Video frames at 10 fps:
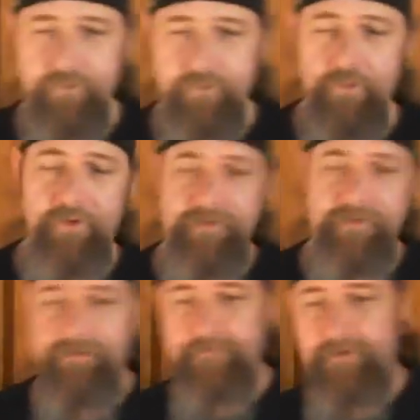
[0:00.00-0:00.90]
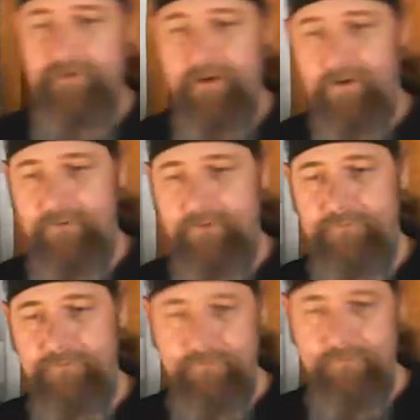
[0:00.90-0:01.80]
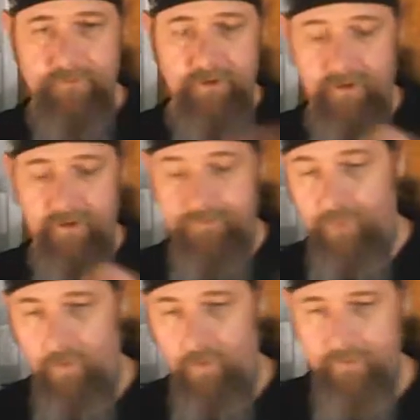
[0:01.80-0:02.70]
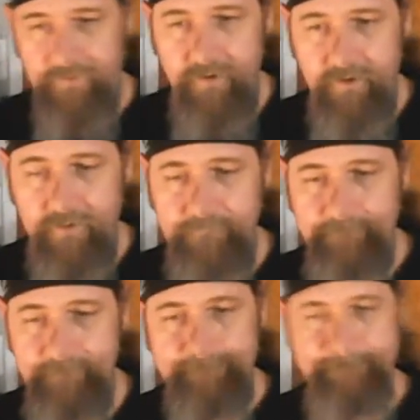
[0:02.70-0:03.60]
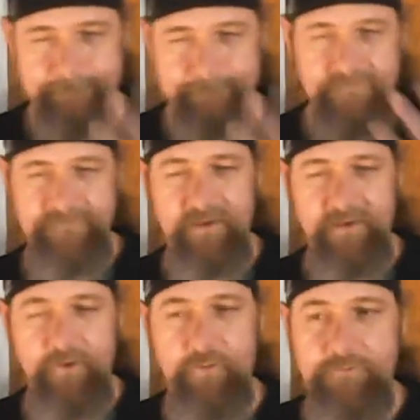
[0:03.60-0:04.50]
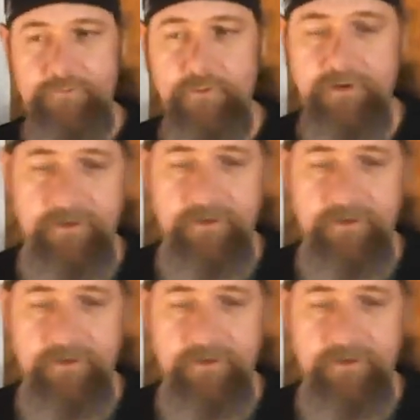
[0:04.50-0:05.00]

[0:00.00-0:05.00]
can look at the Egyptian hieroglyphs, and it's all right there. You just got to know what you're looking at.